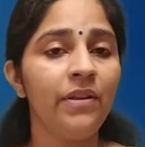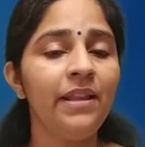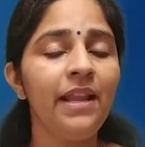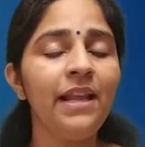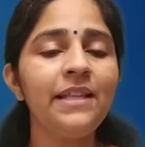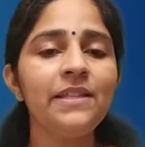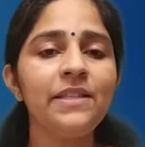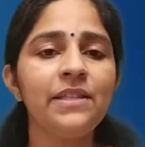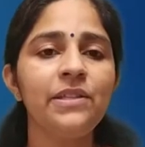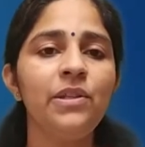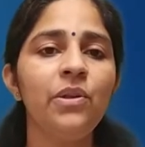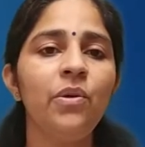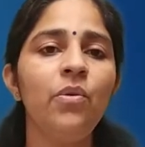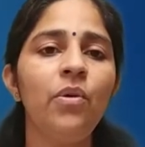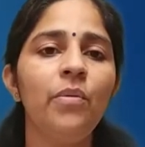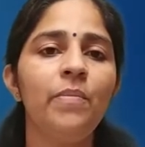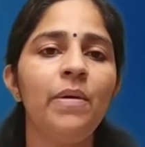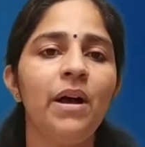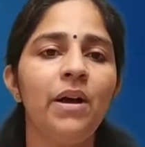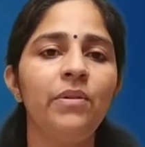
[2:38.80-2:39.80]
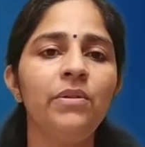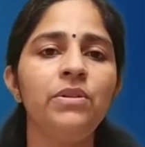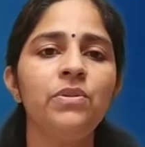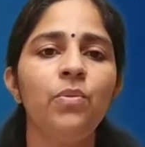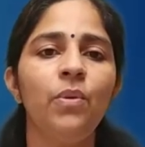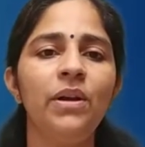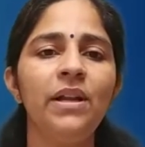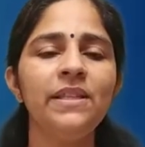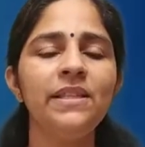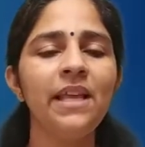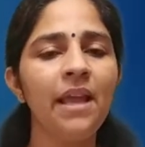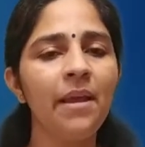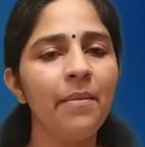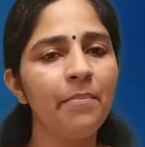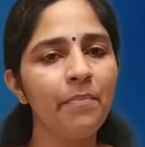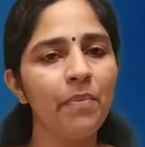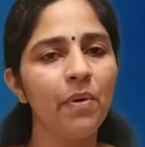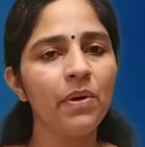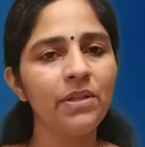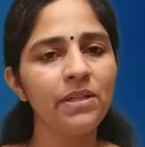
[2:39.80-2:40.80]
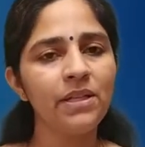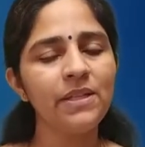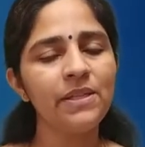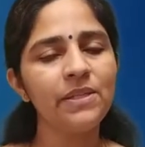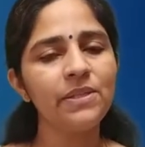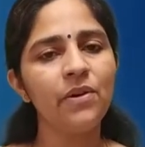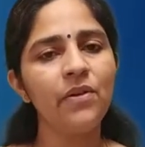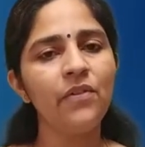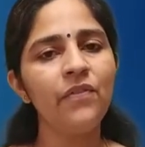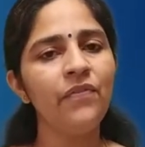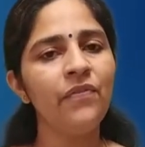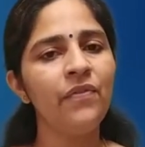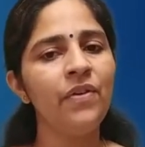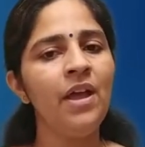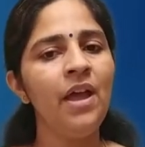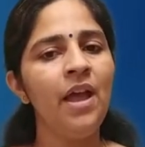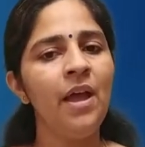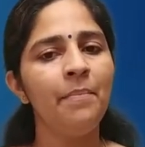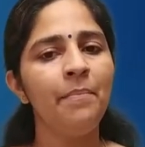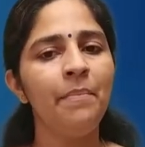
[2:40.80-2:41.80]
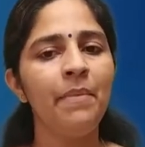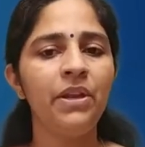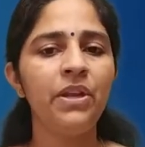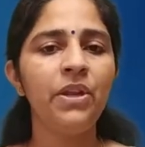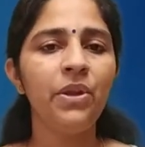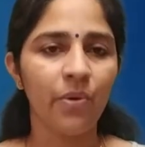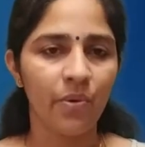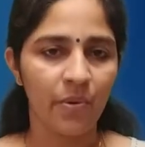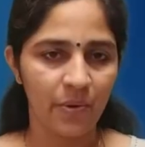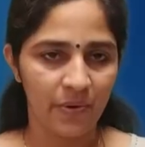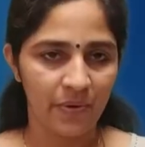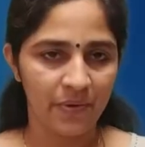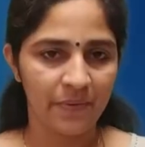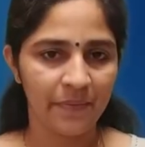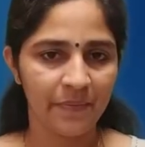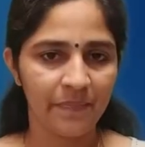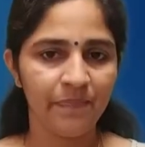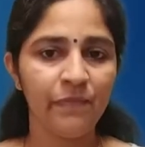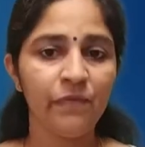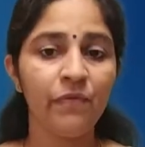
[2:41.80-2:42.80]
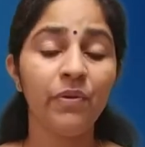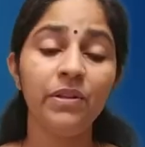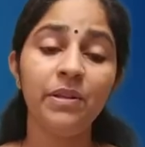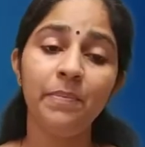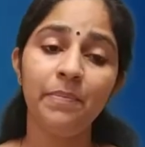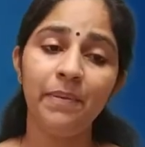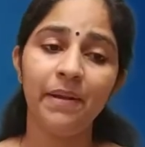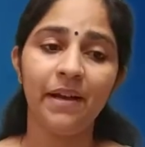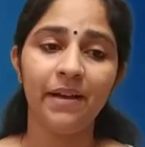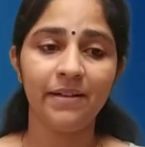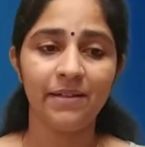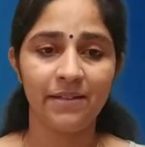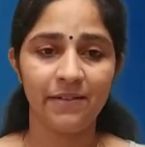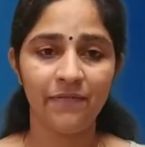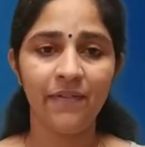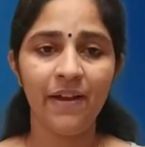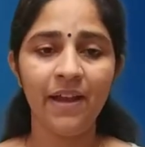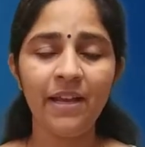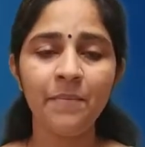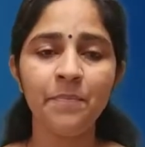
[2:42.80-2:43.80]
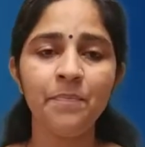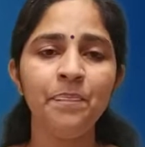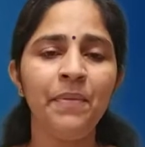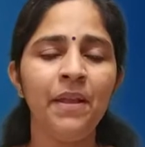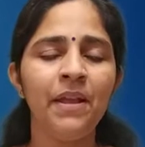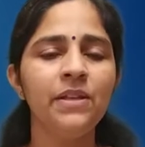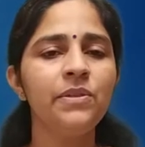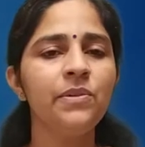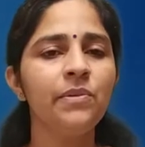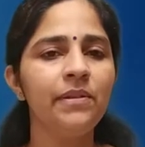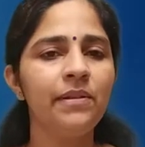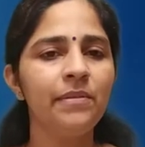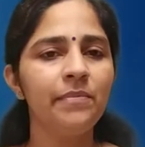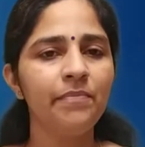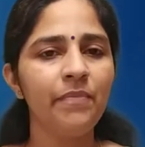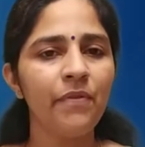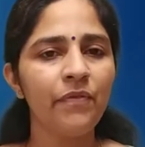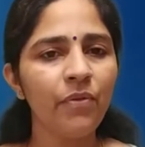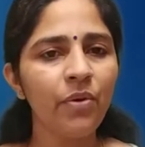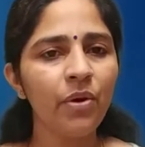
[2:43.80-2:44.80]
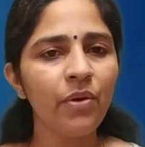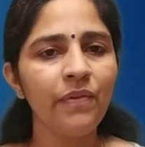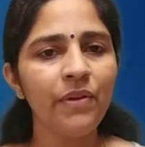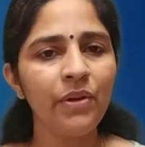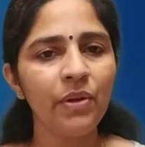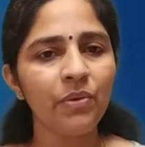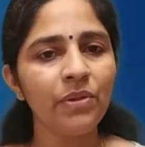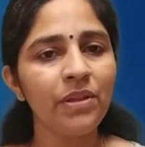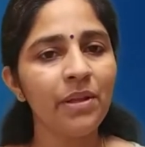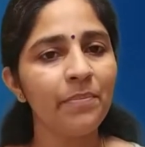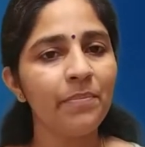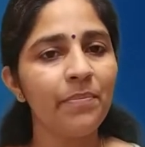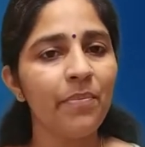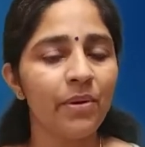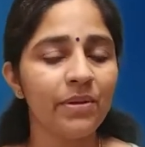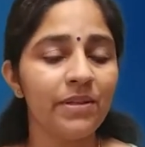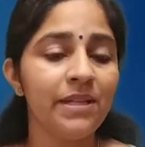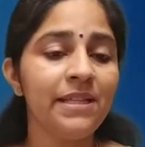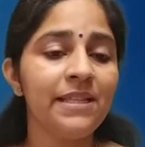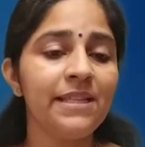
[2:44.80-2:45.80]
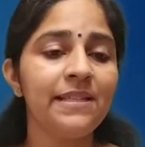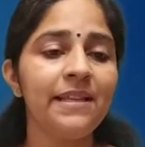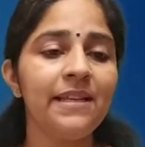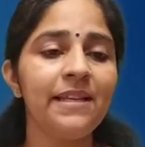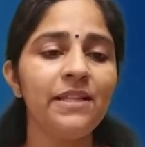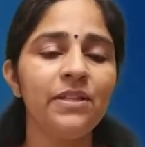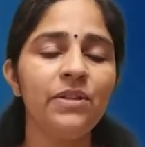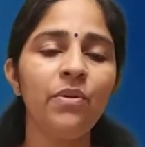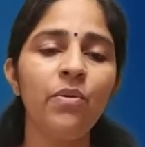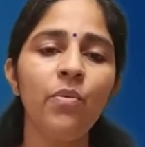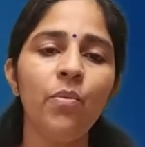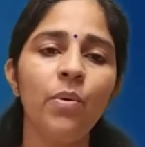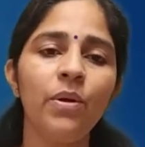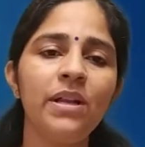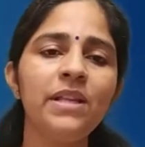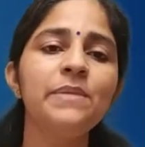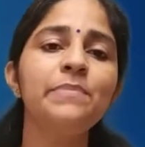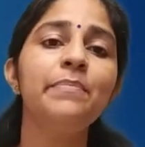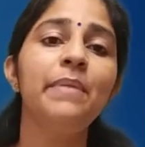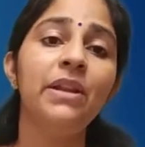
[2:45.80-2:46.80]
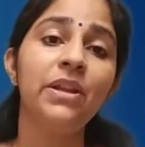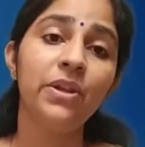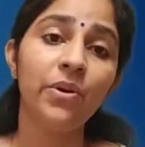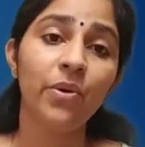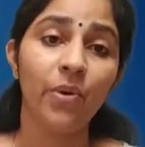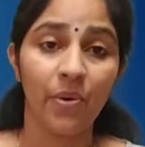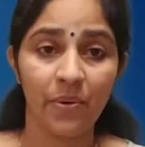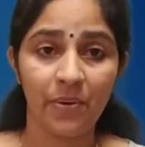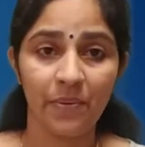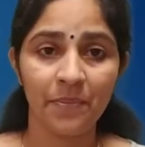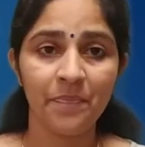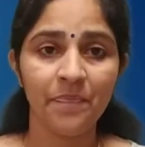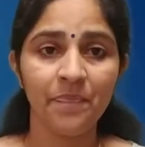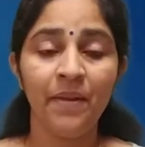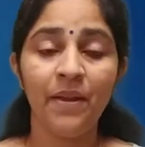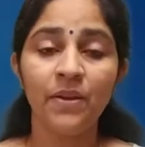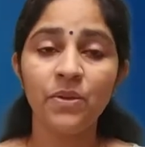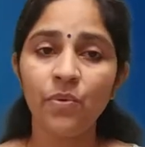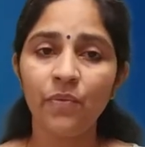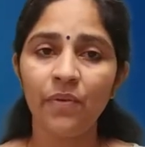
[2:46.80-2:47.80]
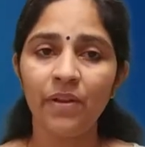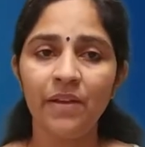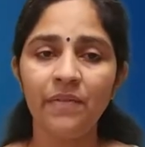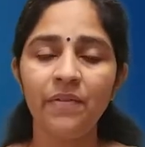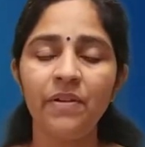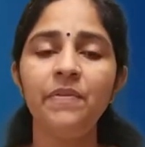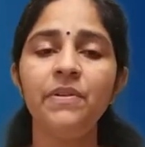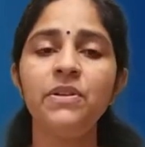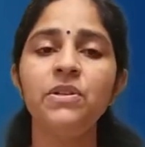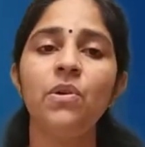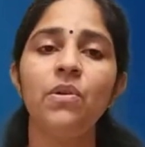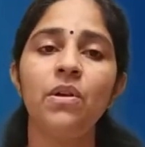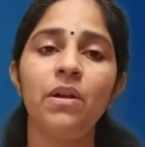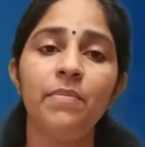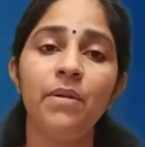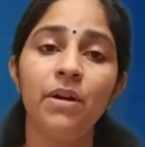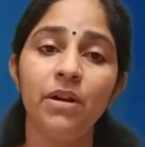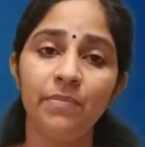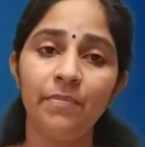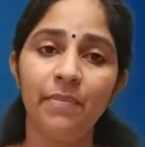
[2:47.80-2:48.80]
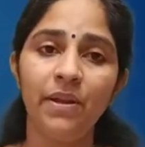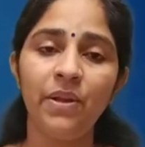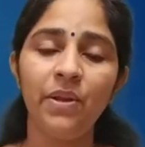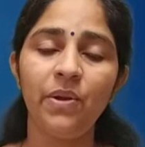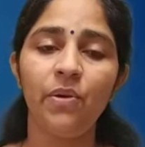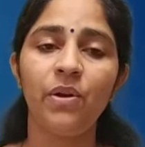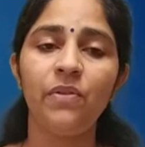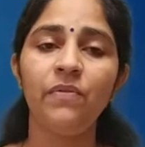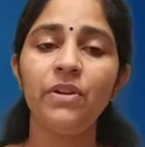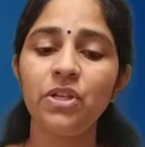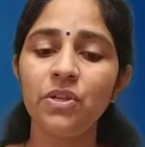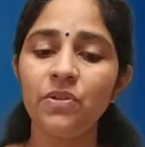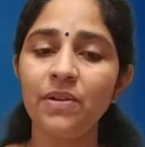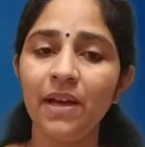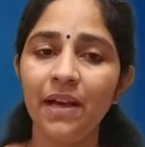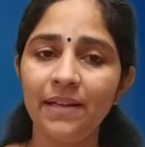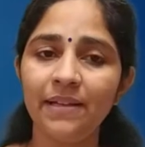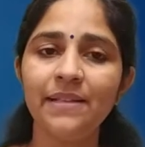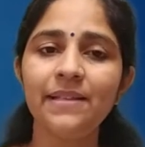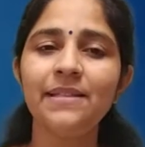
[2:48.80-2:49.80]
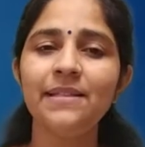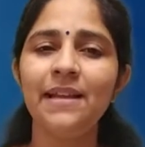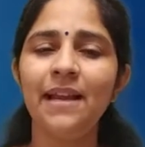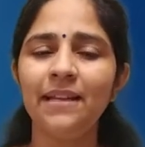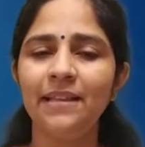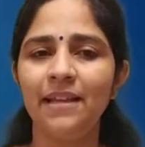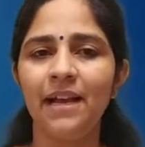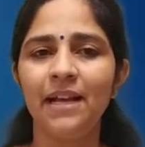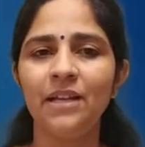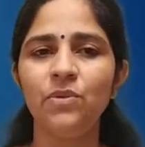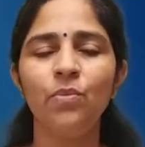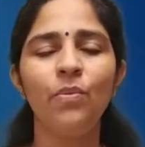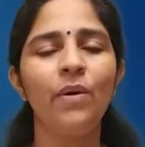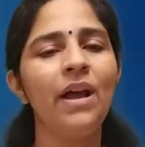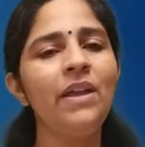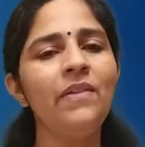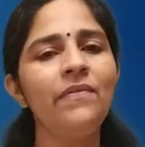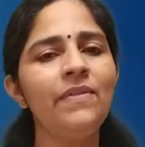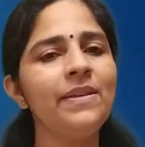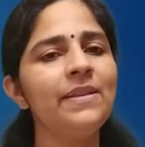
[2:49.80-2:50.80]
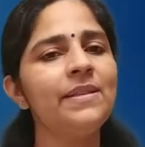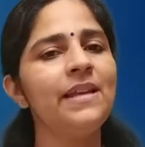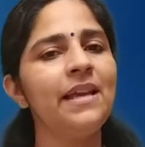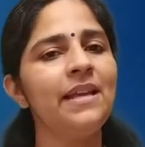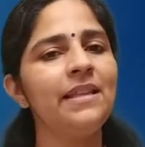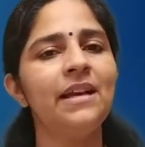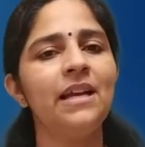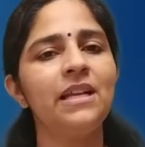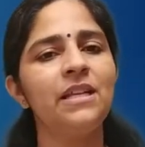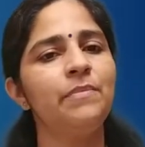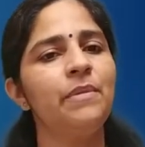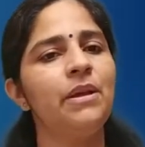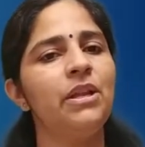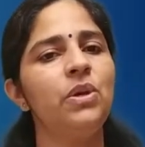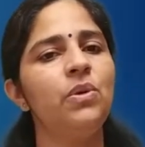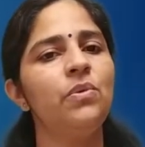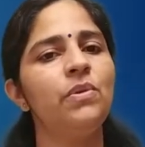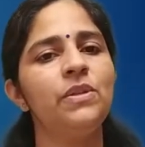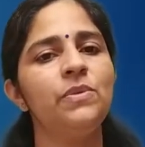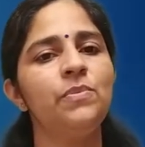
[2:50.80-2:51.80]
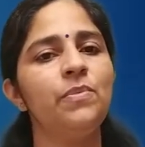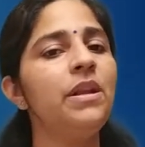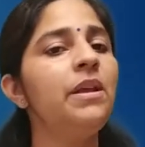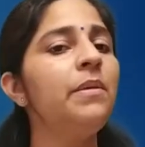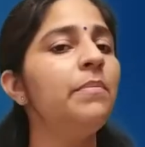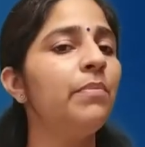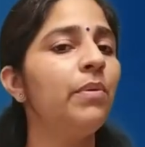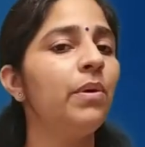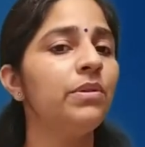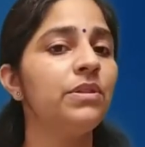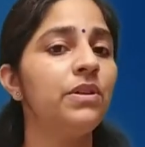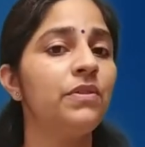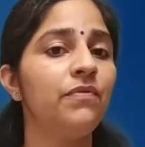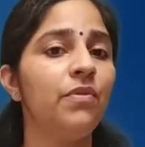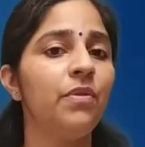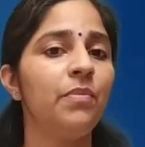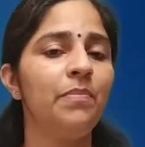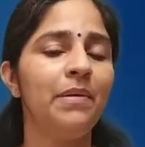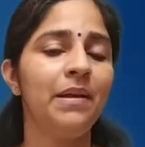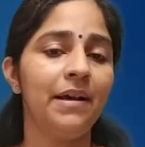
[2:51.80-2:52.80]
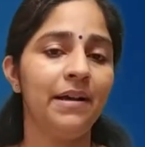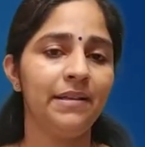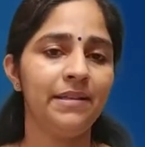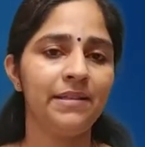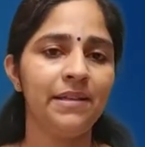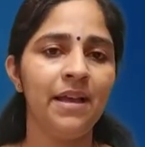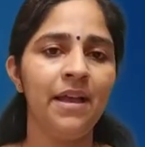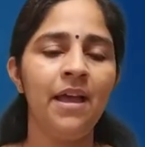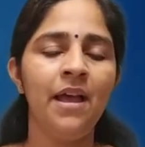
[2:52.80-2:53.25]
let's know about what is the importance of manure for the plants. Fine. So before we know the importance, let's know what is manure. So whenever we talk about manure, we should understand that why we say that manure is very important for plants,